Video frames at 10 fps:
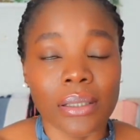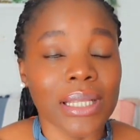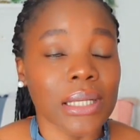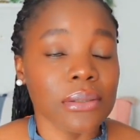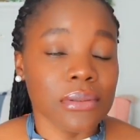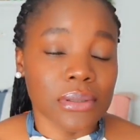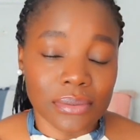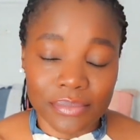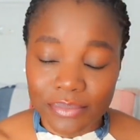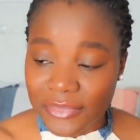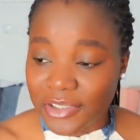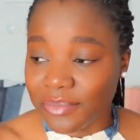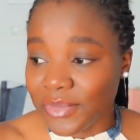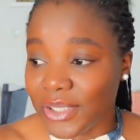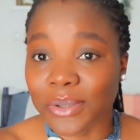that
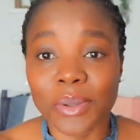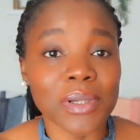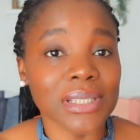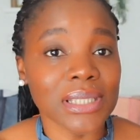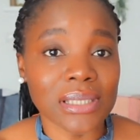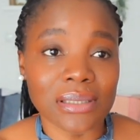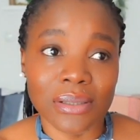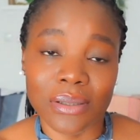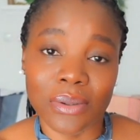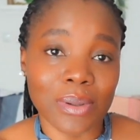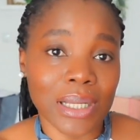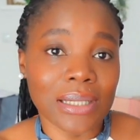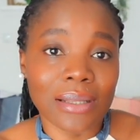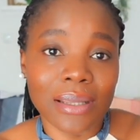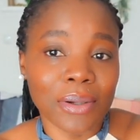is always
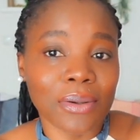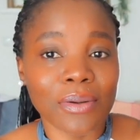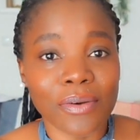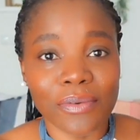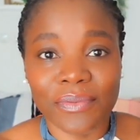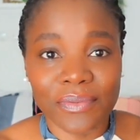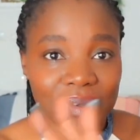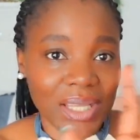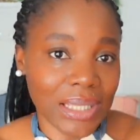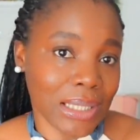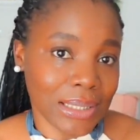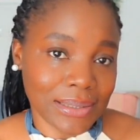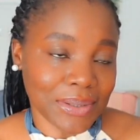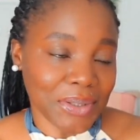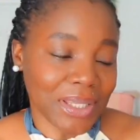one hell of a
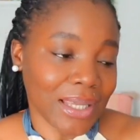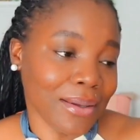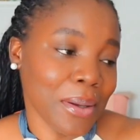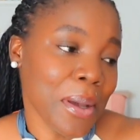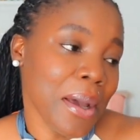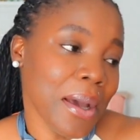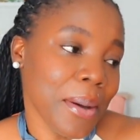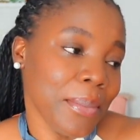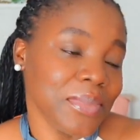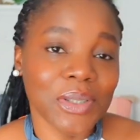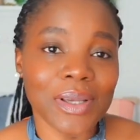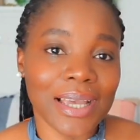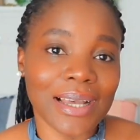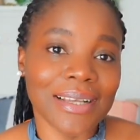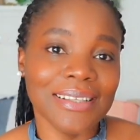kiss, okay? So
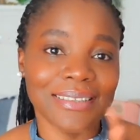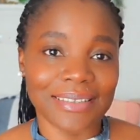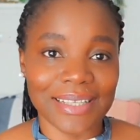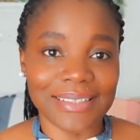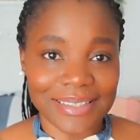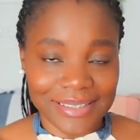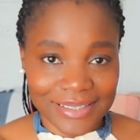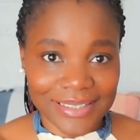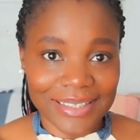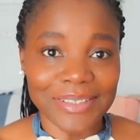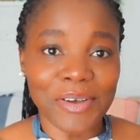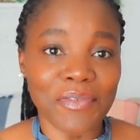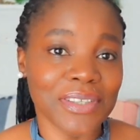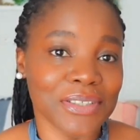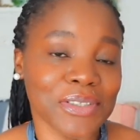yeah, that is it. That's a
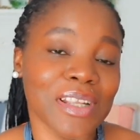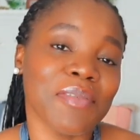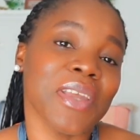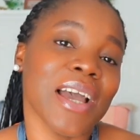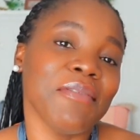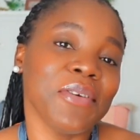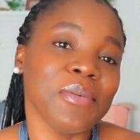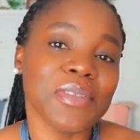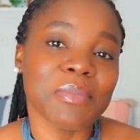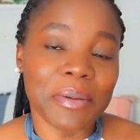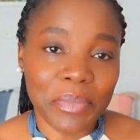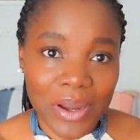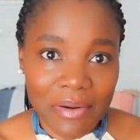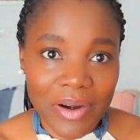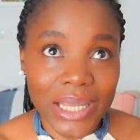conversation I've been having with my
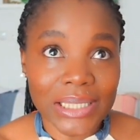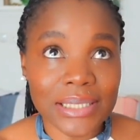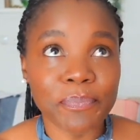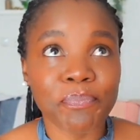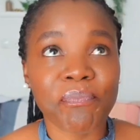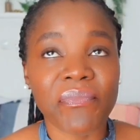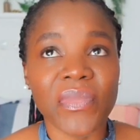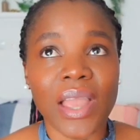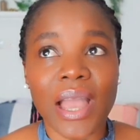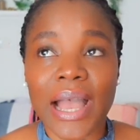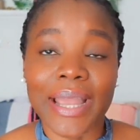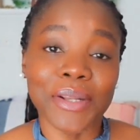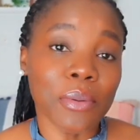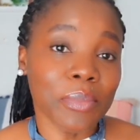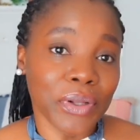parents. I
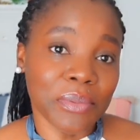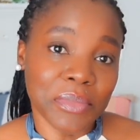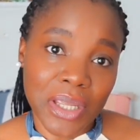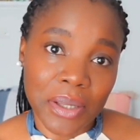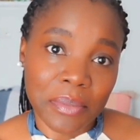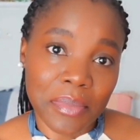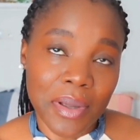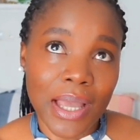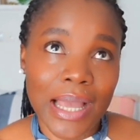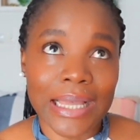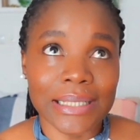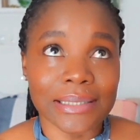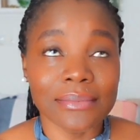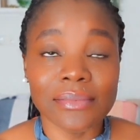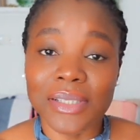don't blame them,
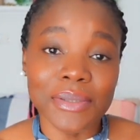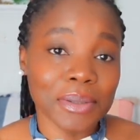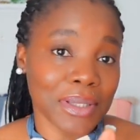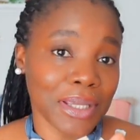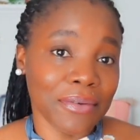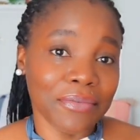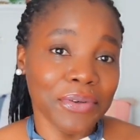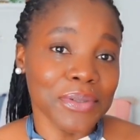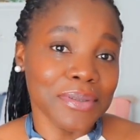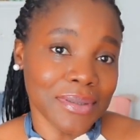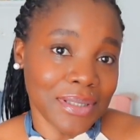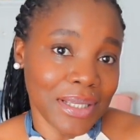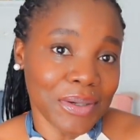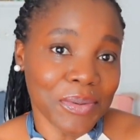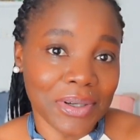and it's okay for you to
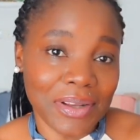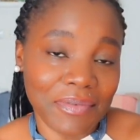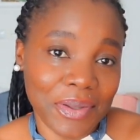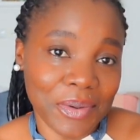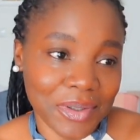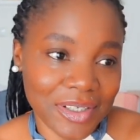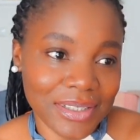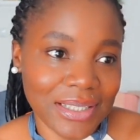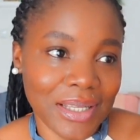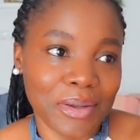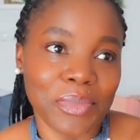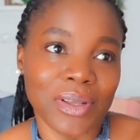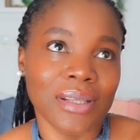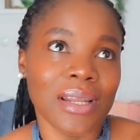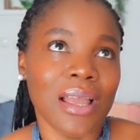think whatever you want to think,
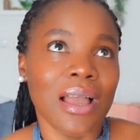but